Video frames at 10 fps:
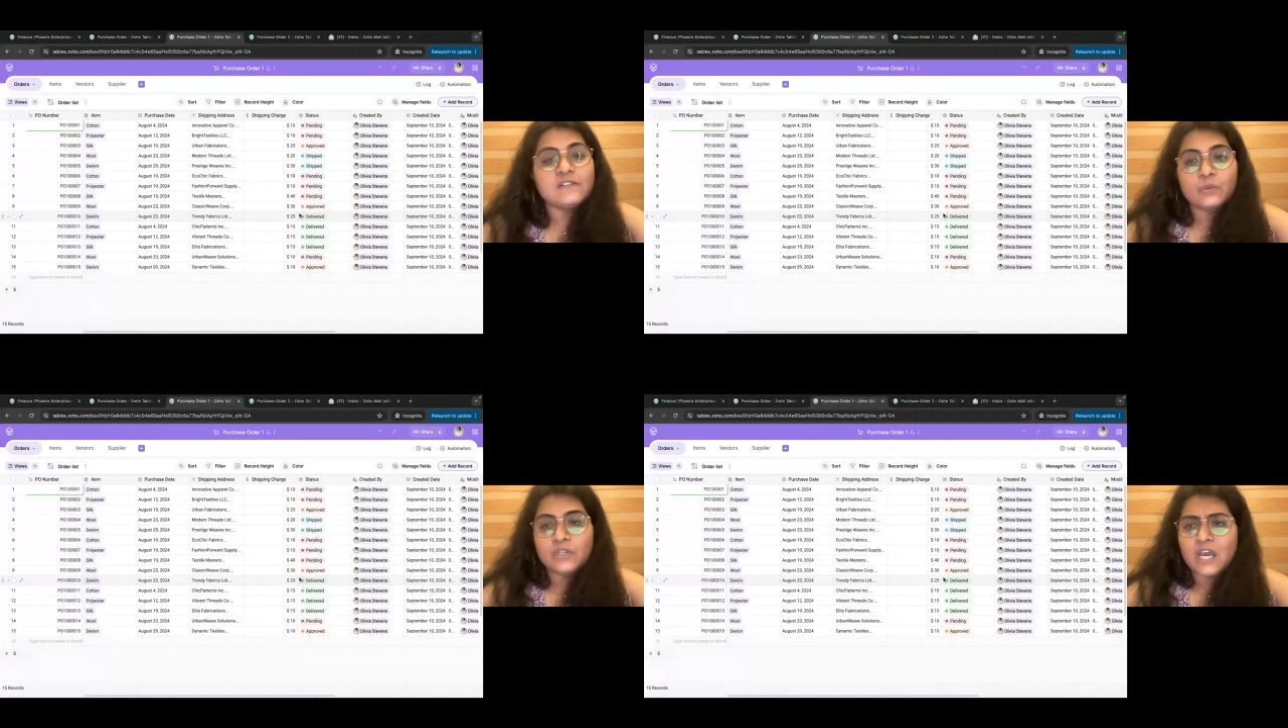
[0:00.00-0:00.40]

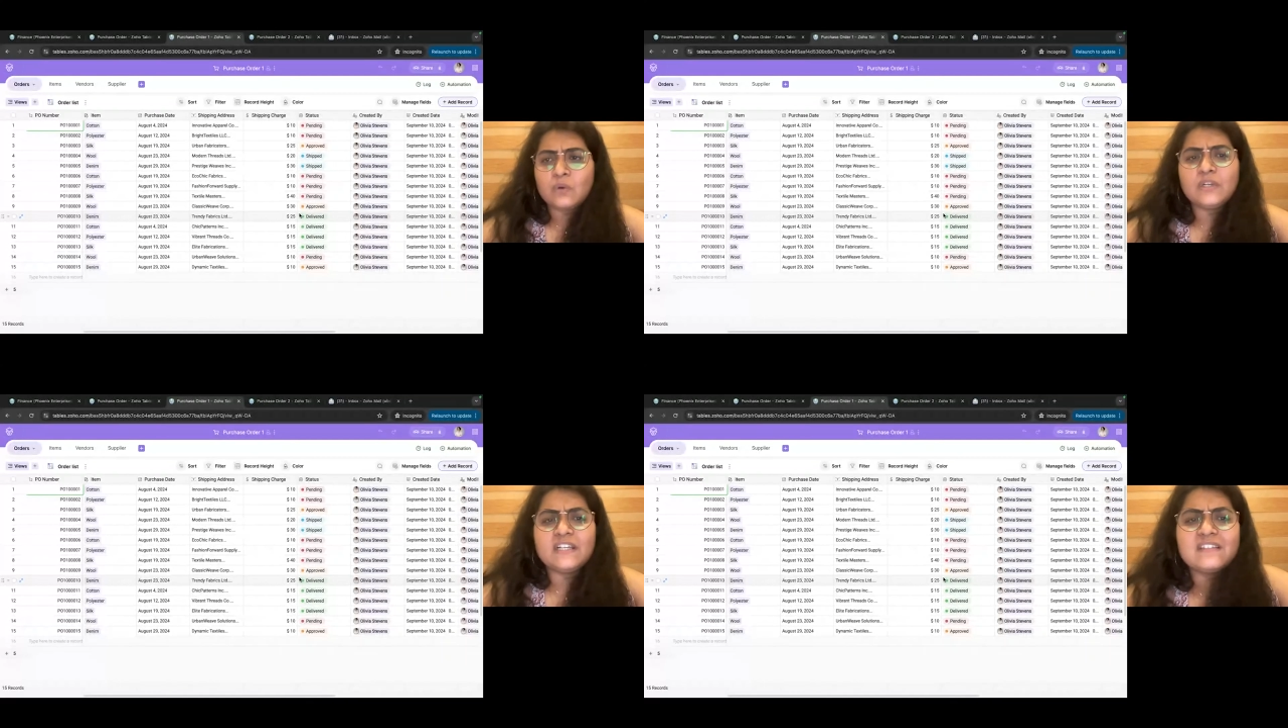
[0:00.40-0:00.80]
So
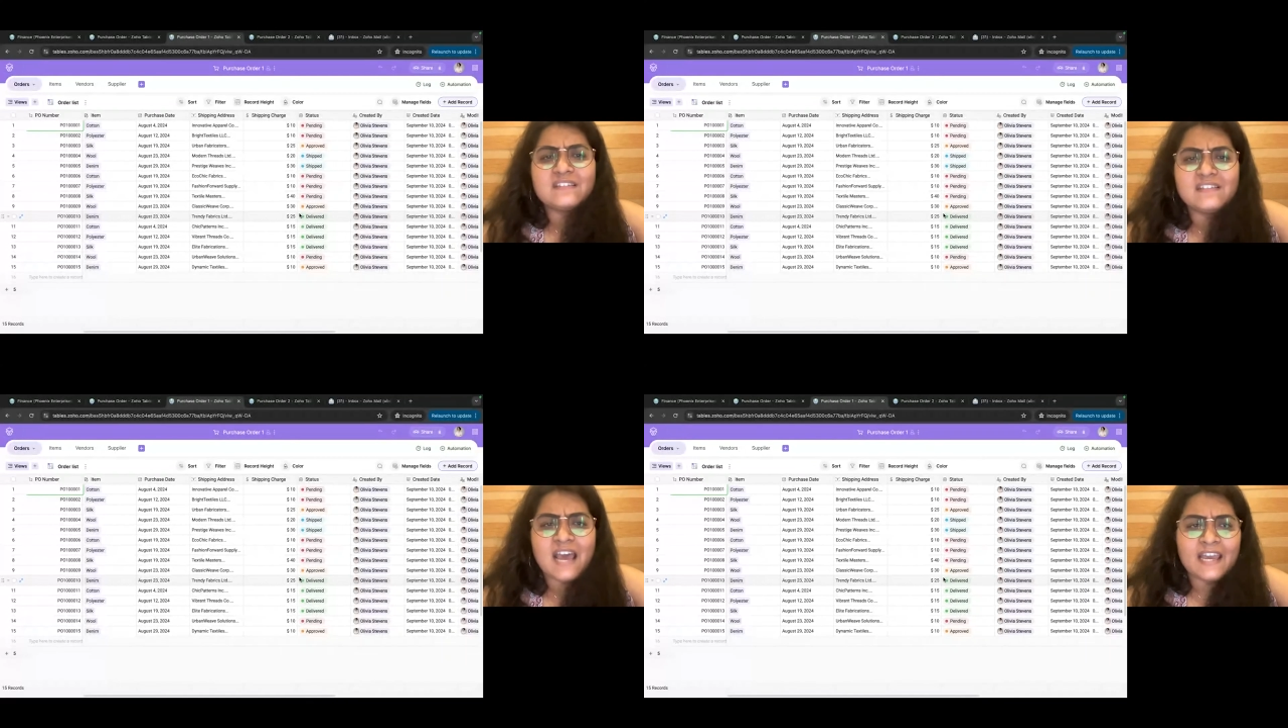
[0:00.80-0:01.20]
now
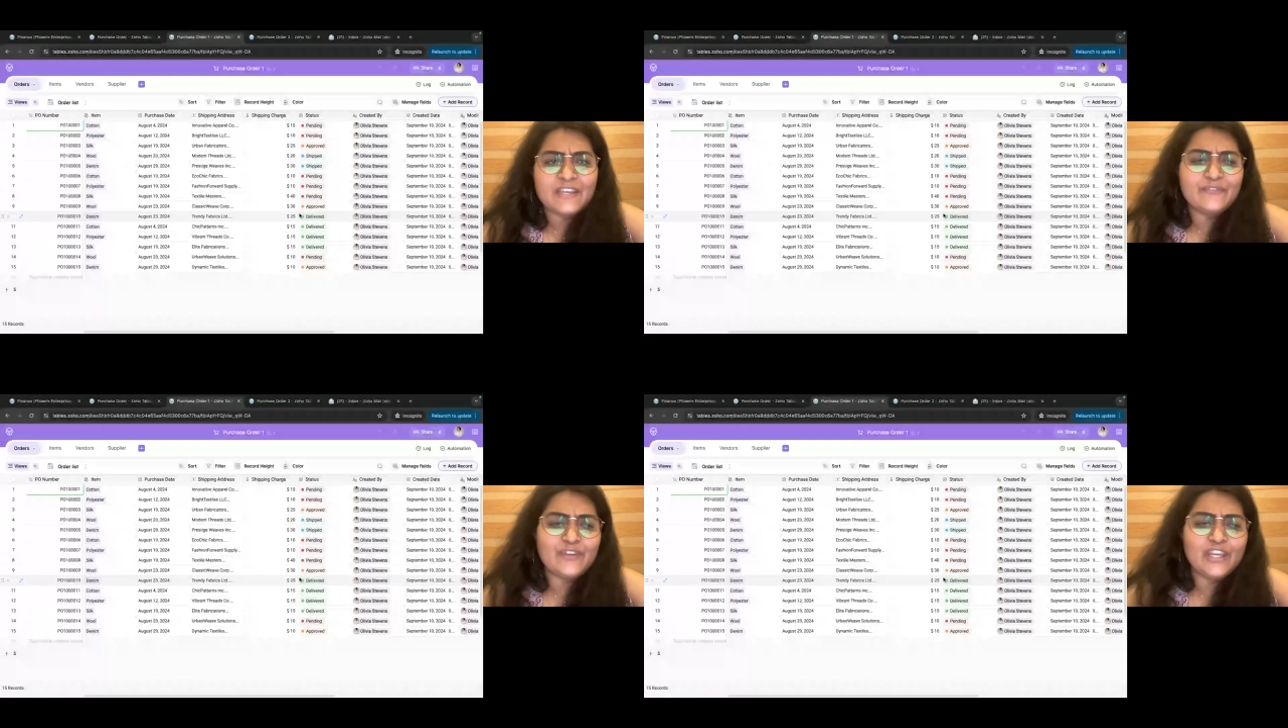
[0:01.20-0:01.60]
let's
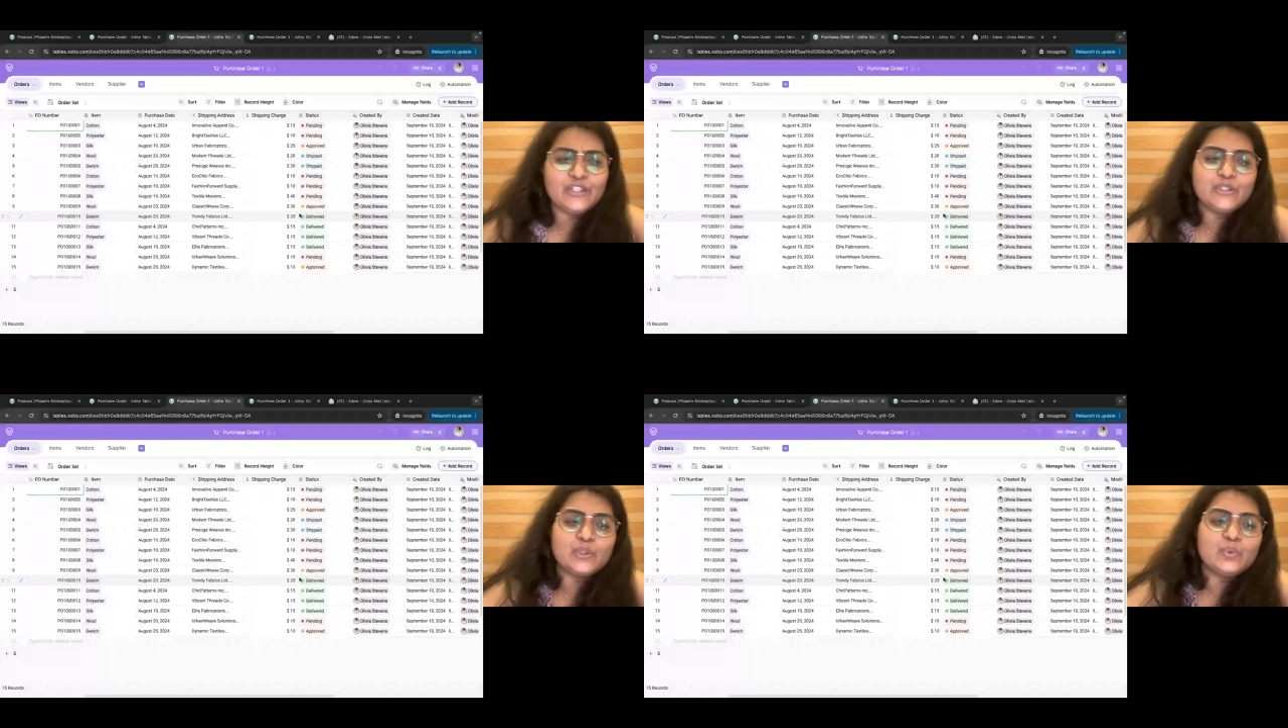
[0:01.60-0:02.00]
dive
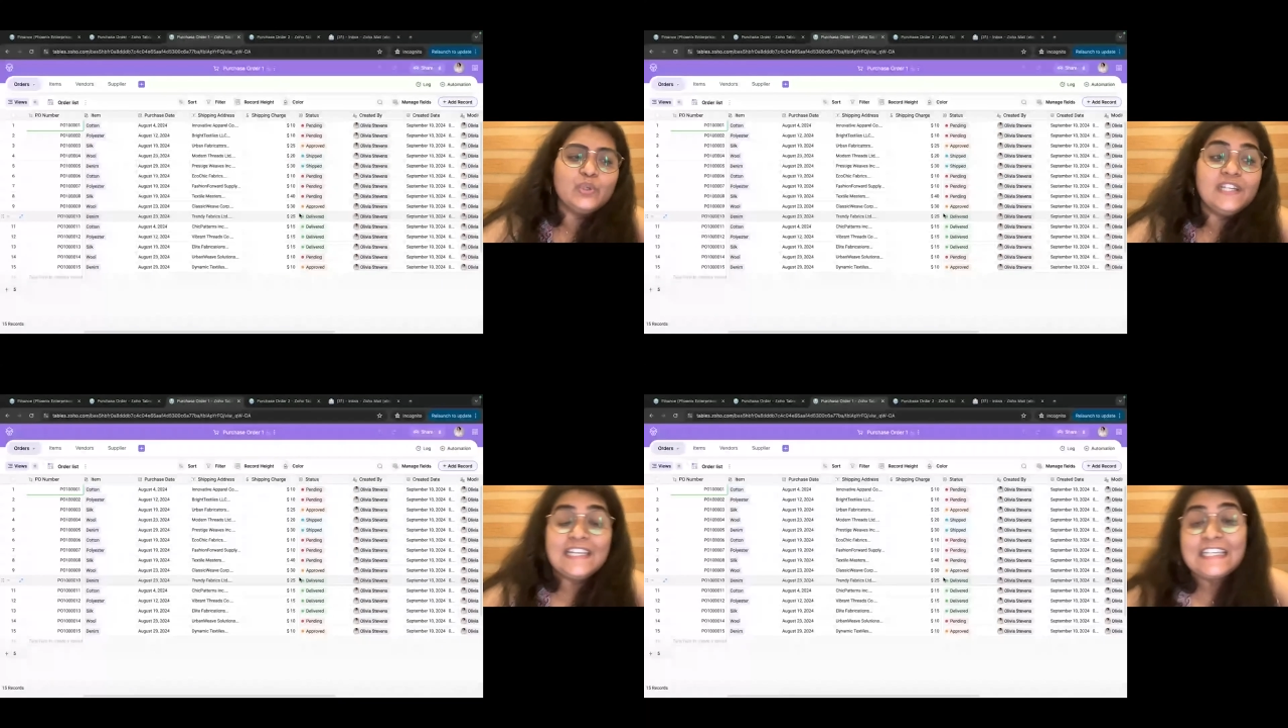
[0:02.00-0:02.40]
into
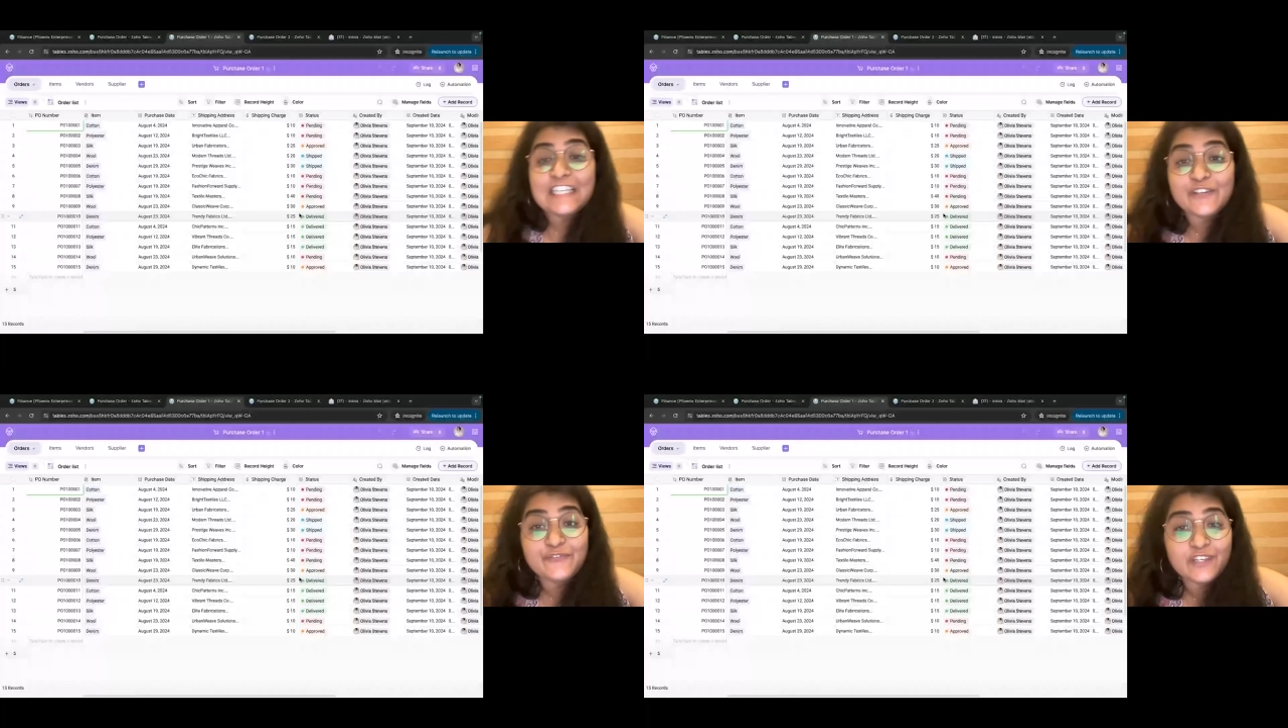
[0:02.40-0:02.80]
linking